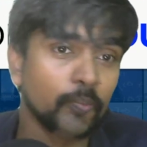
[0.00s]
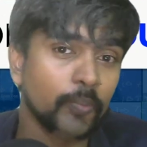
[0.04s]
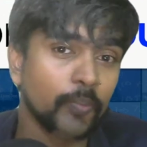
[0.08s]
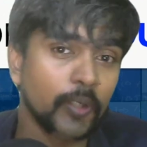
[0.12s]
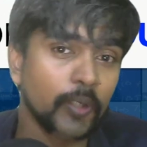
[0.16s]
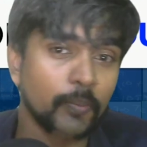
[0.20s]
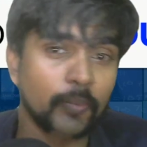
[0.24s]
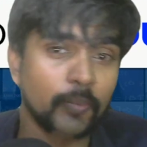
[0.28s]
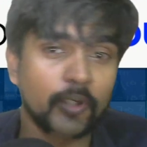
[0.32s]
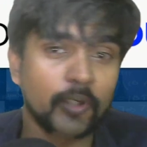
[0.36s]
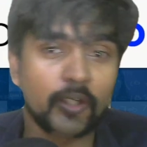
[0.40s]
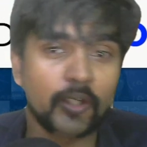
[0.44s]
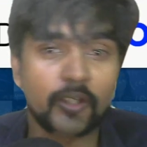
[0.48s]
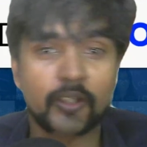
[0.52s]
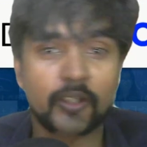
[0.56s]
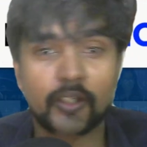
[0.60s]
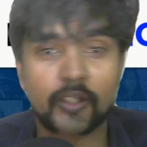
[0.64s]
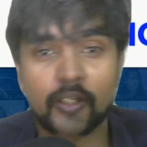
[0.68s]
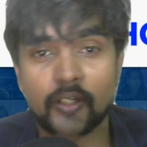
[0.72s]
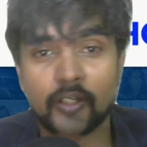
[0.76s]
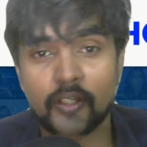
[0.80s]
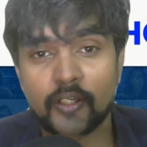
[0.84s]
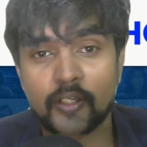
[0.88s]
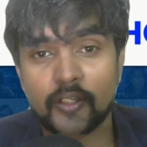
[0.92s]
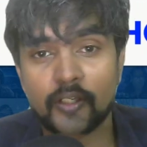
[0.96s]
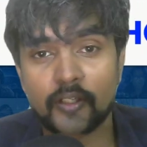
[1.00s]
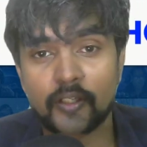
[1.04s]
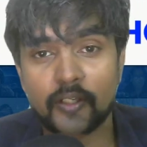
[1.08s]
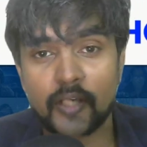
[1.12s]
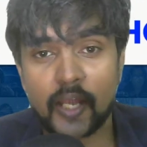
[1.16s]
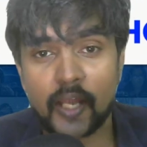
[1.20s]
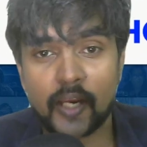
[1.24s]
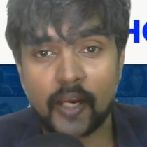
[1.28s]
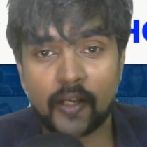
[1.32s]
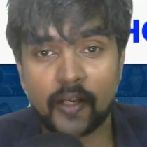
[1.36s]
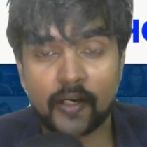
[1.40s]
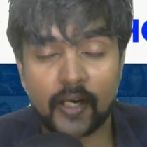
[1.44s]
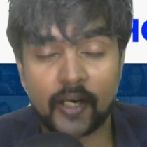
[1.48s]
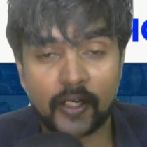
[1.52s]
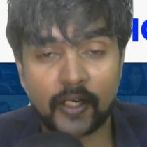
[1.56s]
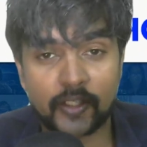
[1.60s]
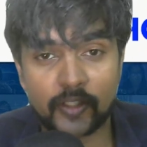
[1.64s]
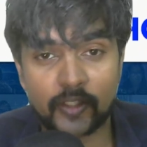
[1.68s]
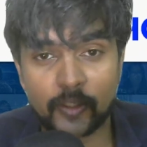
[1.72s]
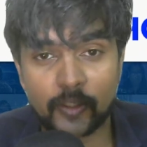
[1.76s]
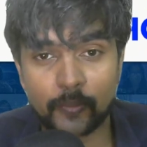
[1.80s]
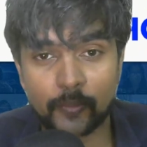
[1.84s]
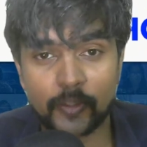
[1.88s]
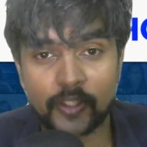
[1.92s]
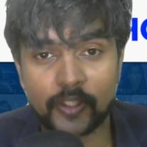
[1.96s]
people in uh, La
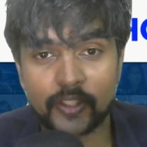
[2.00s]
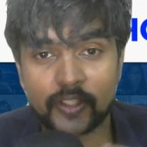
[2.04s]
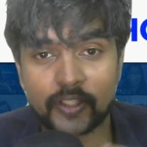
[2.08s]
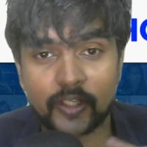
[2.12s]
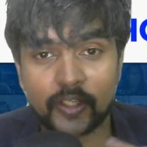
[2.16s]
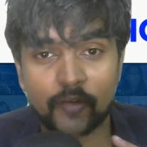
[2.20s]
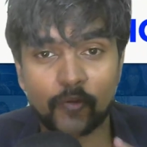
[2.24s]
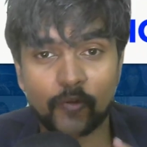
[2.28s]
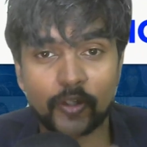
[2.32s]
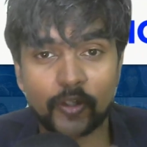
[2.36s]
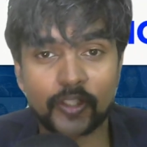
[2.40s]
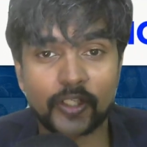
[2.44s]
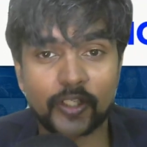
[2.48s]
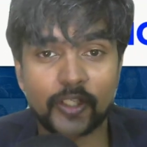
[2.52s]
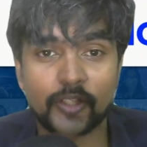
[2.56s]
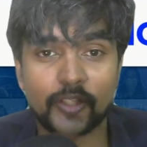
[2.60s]
latin america what